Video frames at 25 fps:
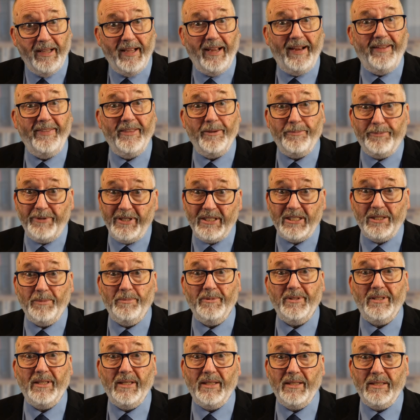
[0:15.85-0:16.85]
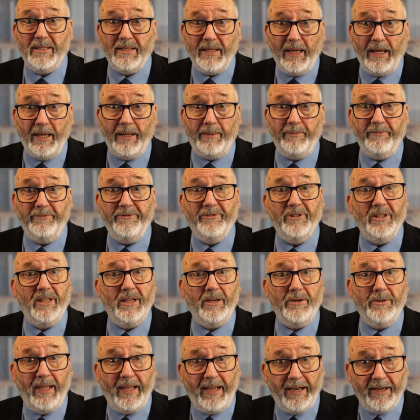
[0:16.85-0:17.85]
and the principles are the same for
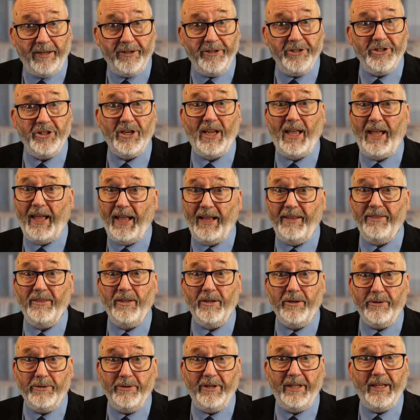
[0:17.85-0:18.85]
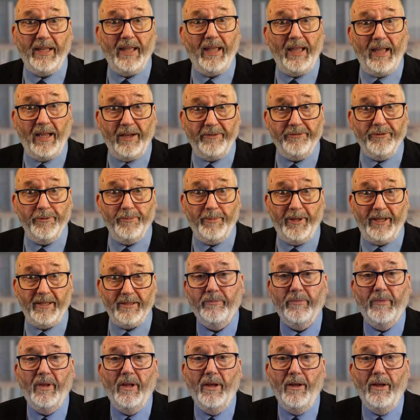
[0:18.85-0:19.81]
the English and the Greek alphabet.